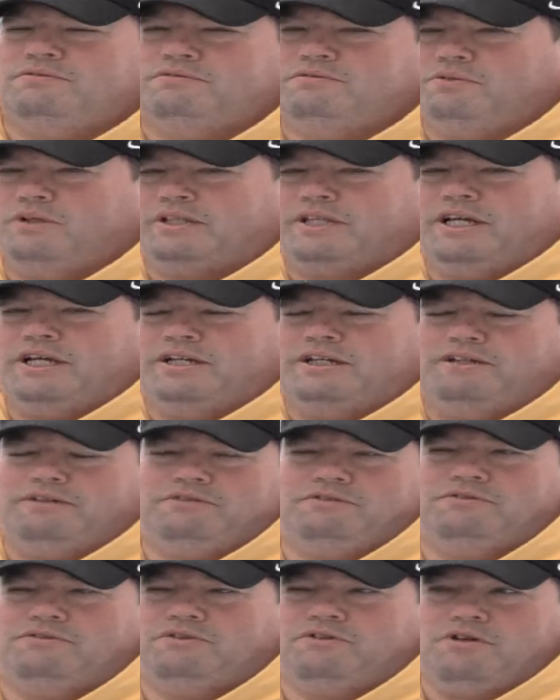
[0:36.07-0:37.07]
what they
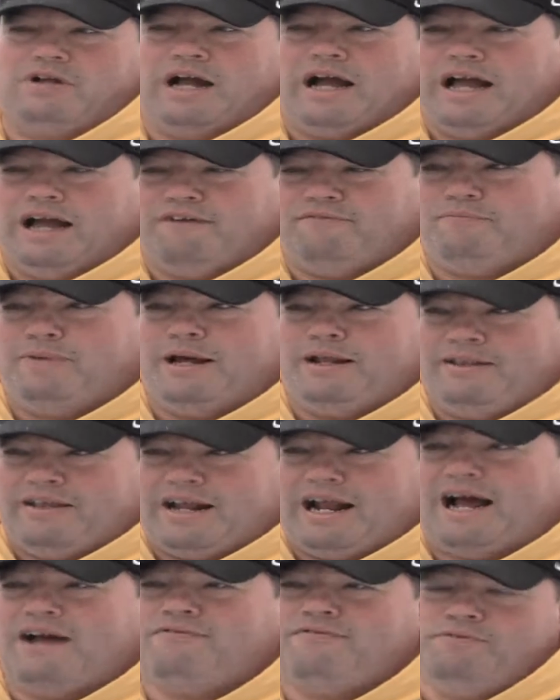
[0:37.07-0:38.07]
have been that
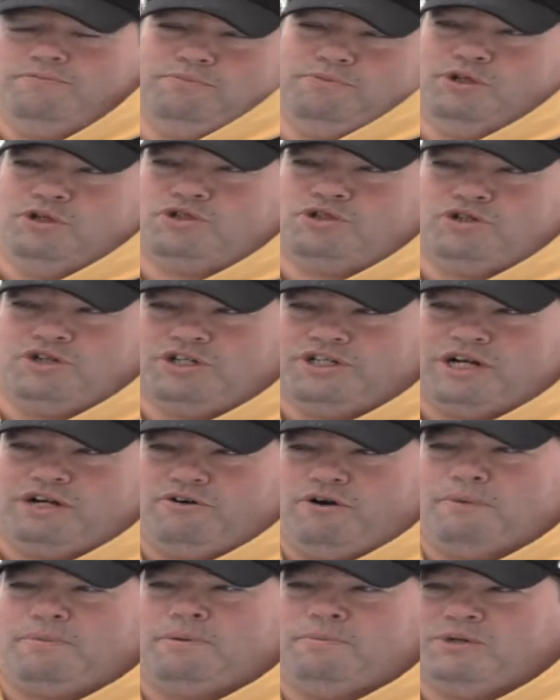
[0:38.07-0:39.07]
I'm used to because I
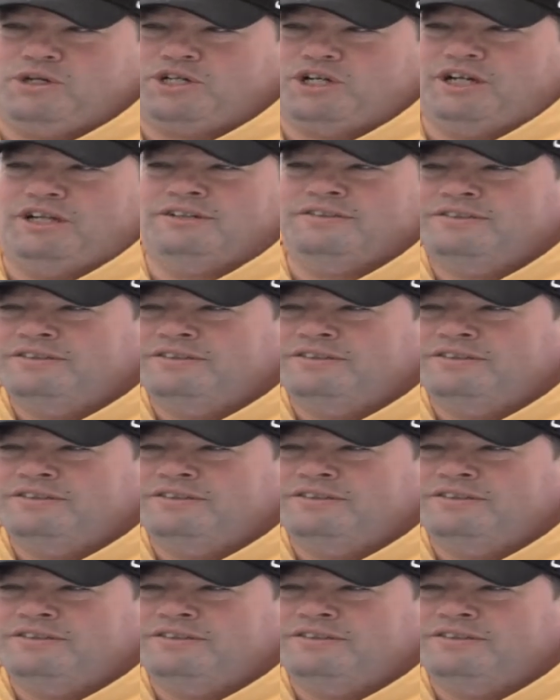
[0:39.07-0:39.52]
grew up in Michigan.